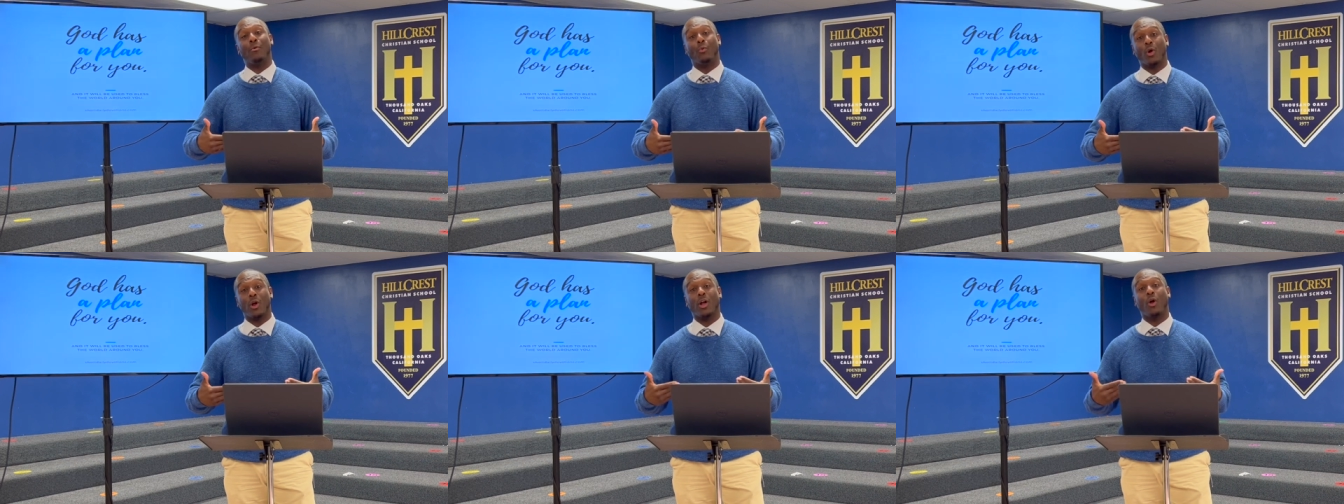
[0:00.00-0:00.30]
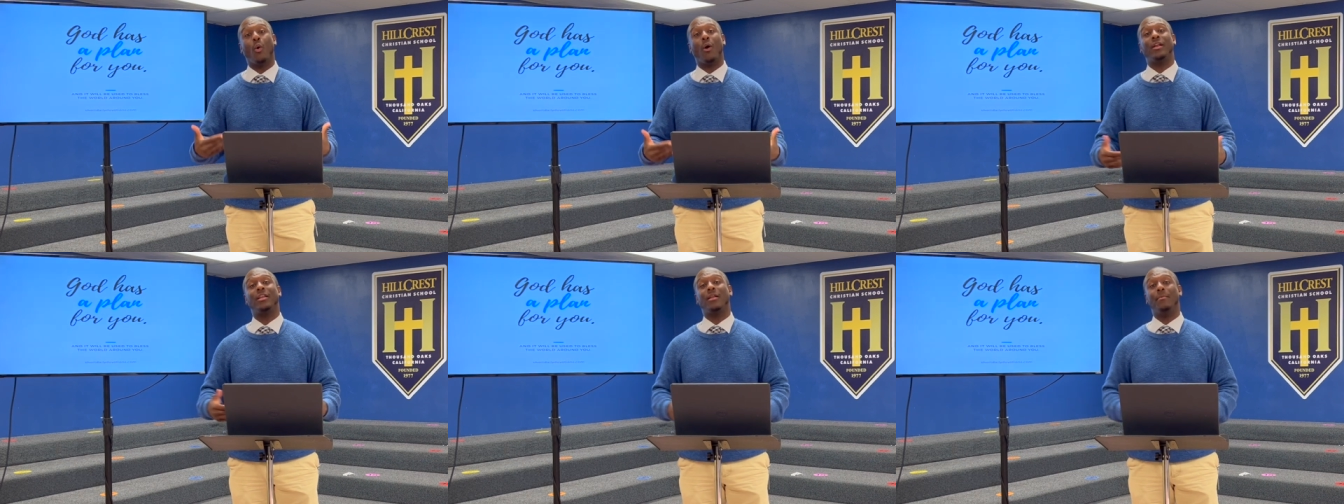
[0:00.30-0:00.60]
we're
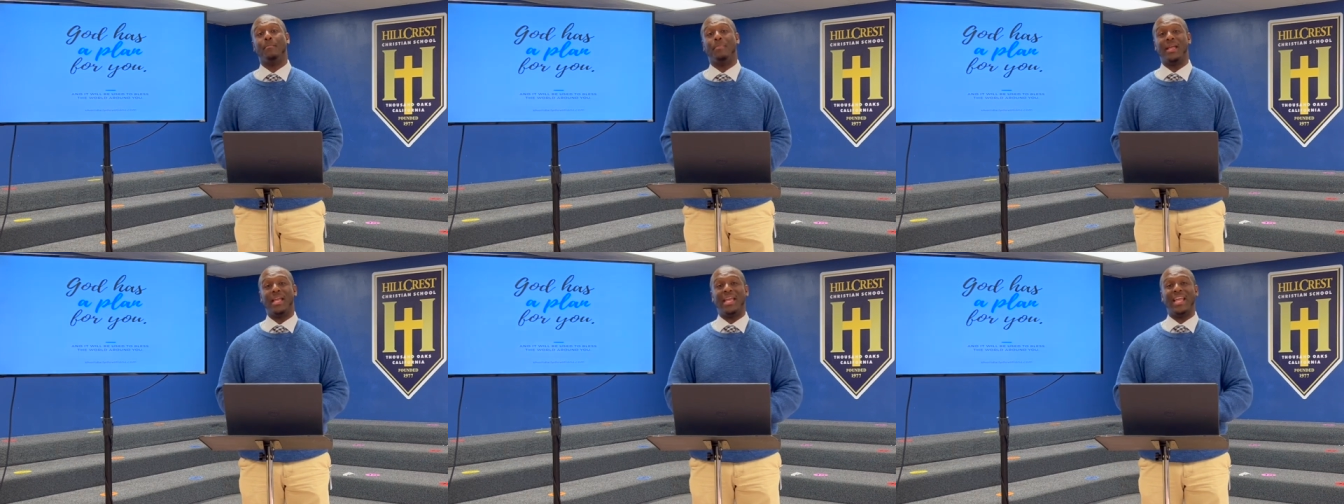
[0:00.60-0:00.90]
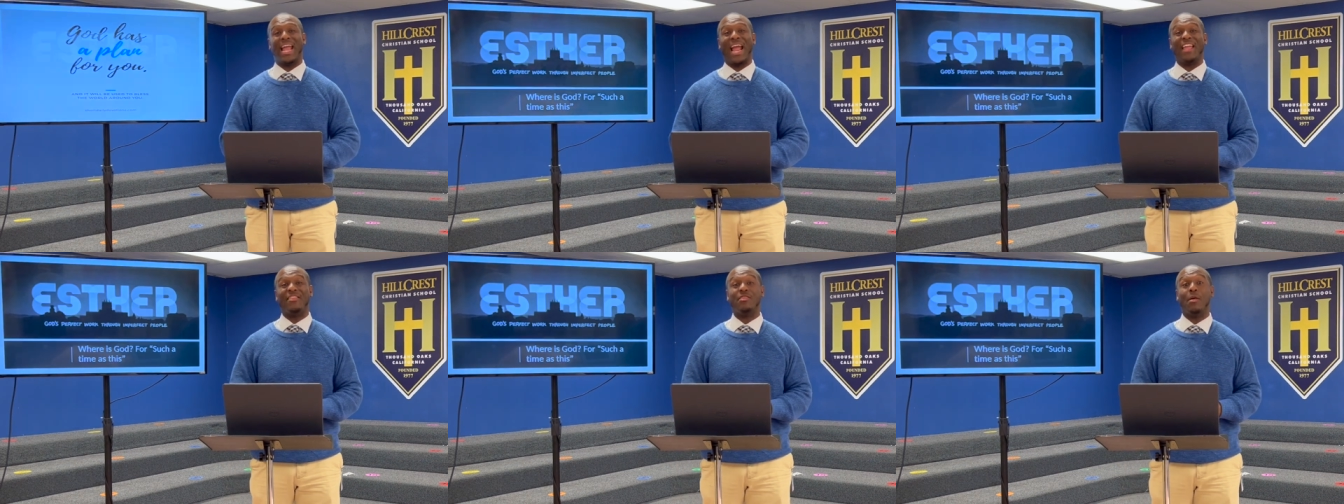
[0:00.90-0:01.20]
going to
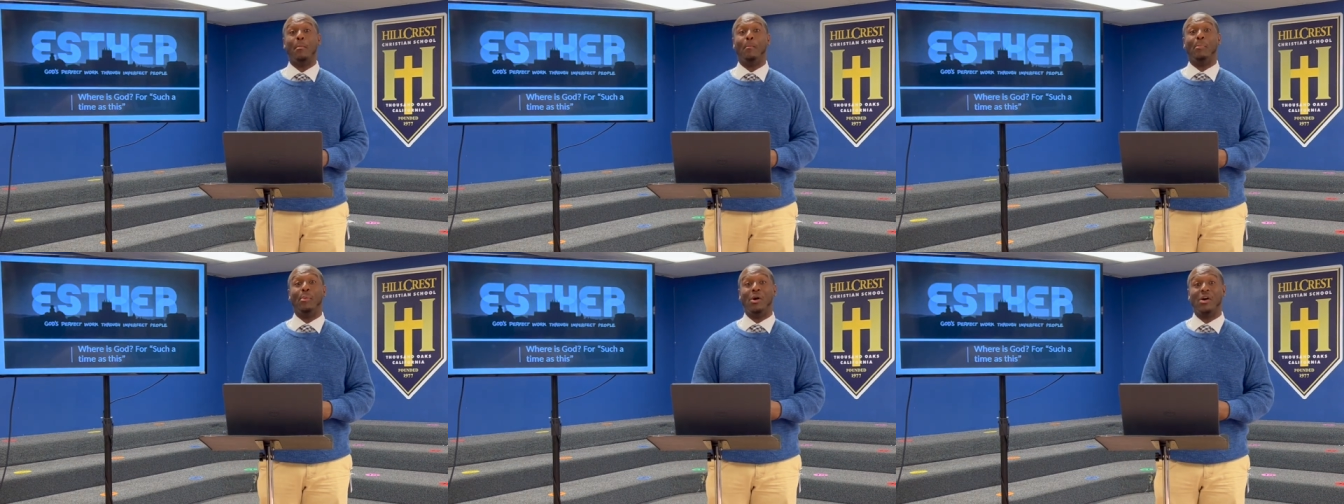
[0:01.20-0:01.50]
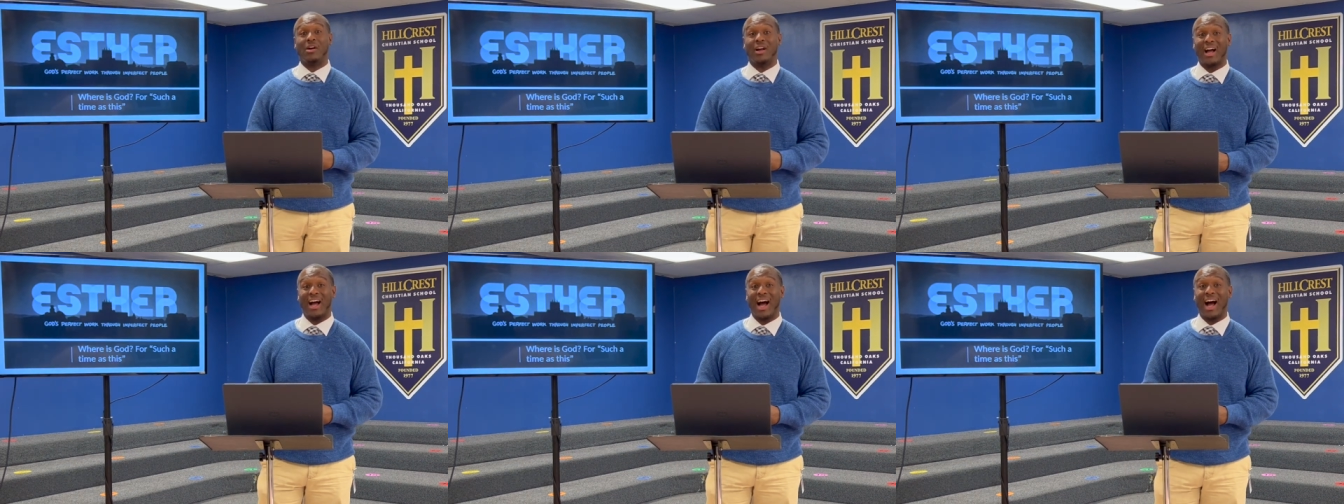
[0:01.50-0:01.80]
be in the
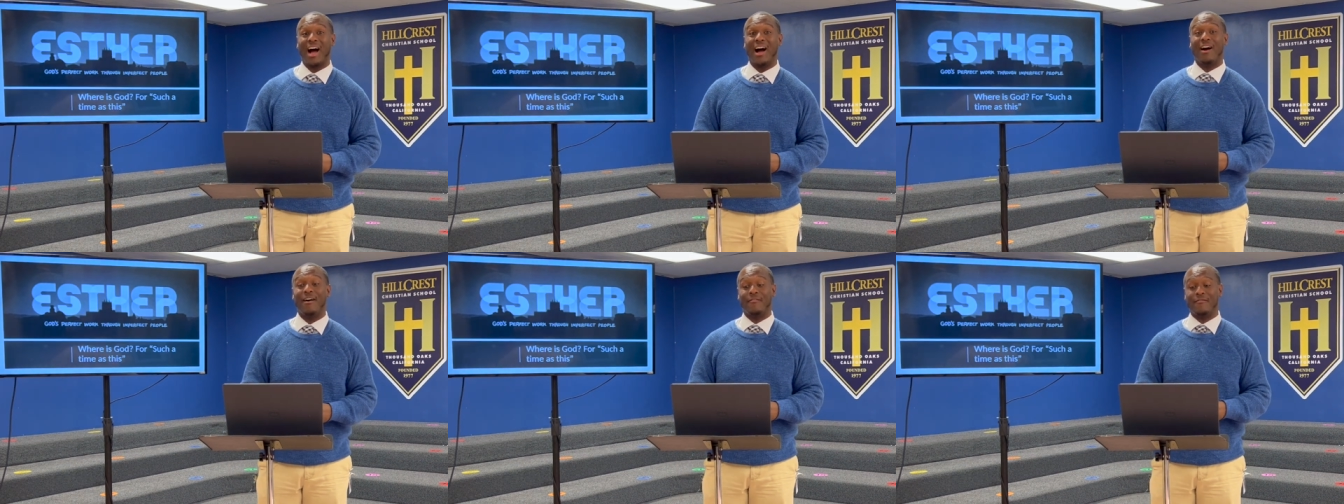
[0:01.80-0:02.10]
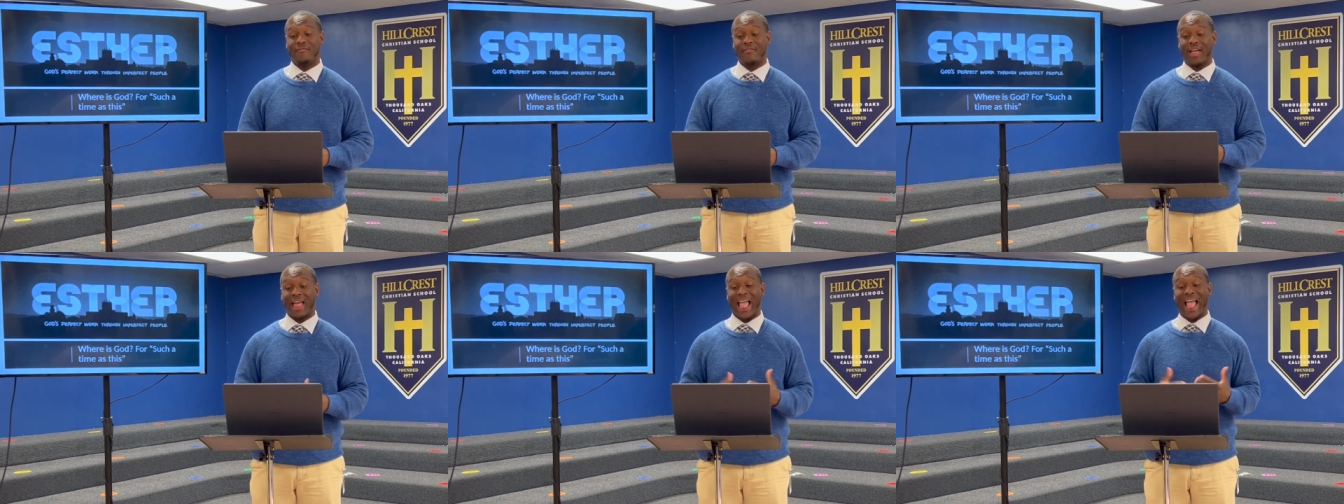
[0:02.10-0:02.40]
book
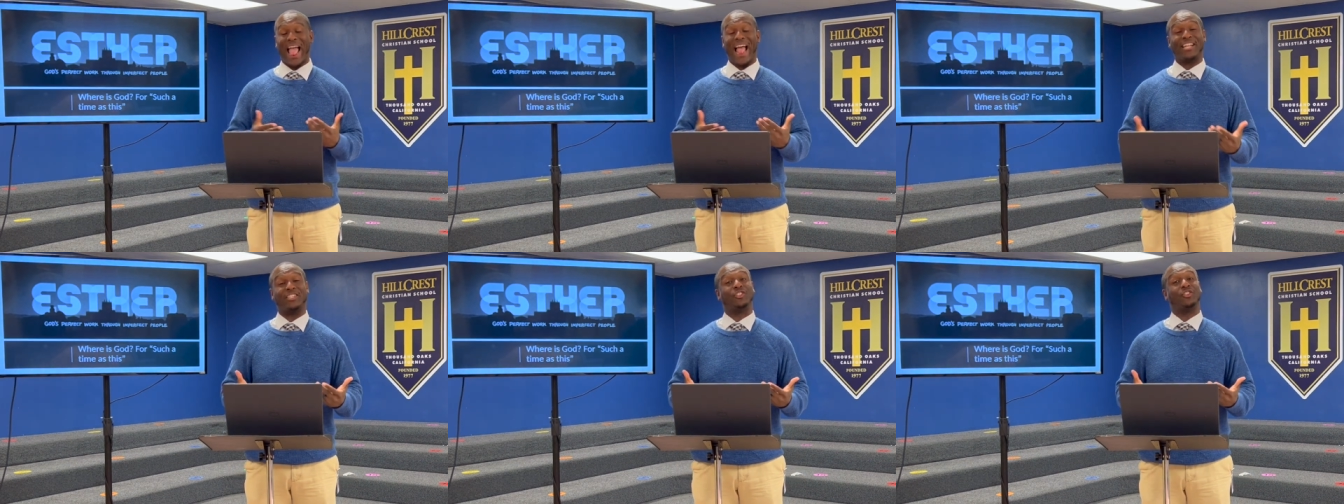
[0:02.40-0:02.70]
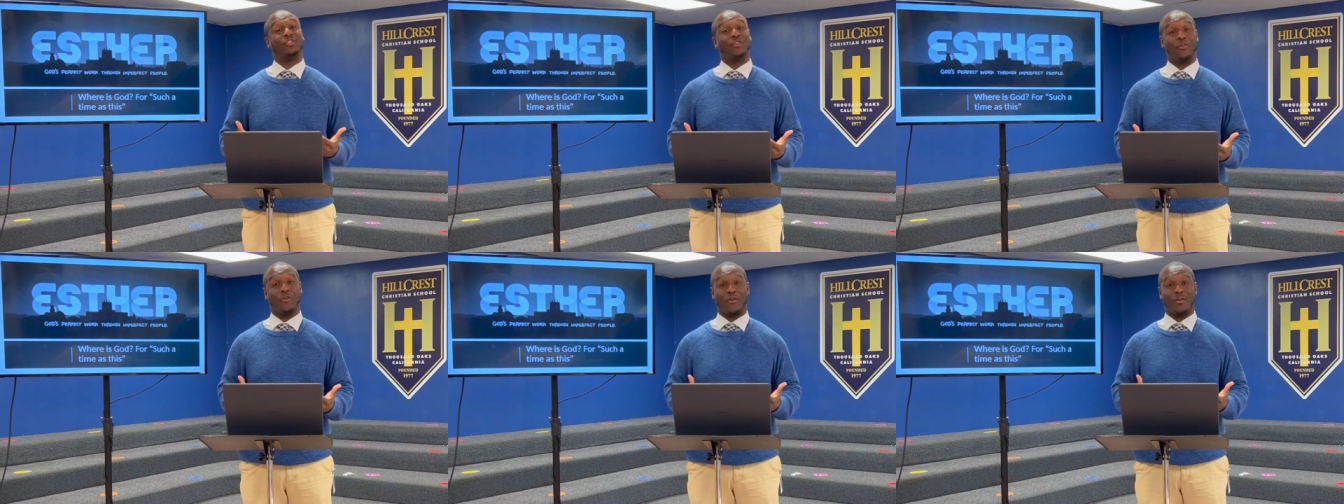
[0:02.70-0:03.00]
of
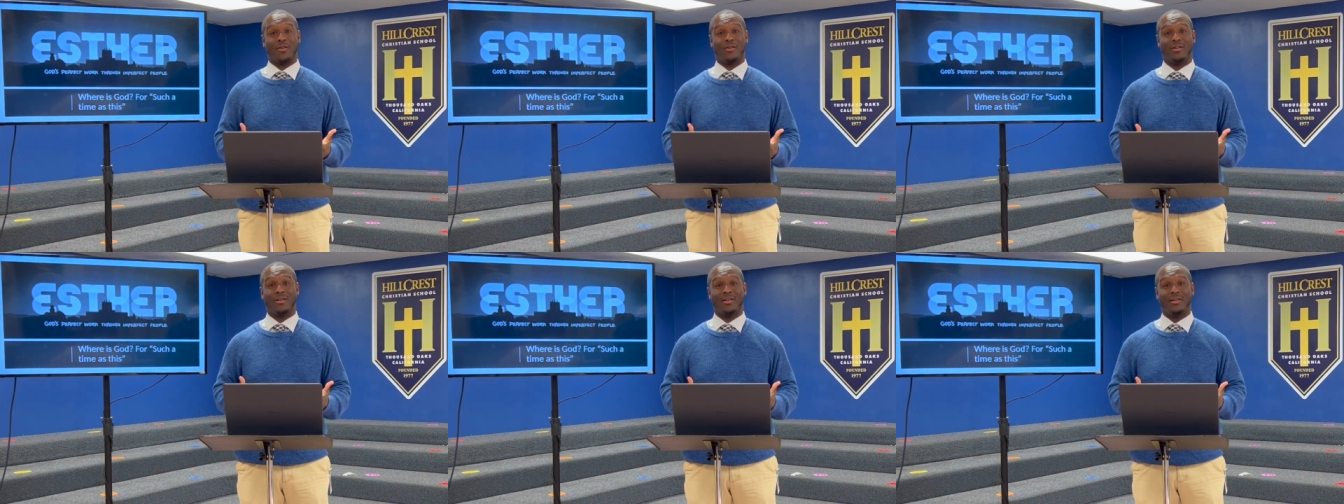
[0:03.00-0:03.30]
Esther.